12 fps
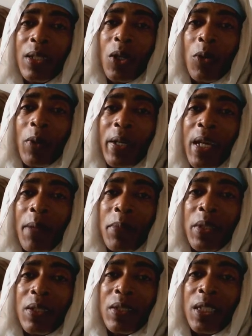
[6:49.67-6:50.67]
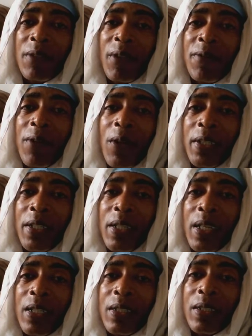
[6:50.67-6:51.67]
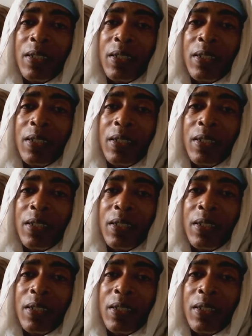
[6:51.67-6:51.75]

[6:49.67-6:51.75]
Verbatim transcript: What happened is this, for 40 days,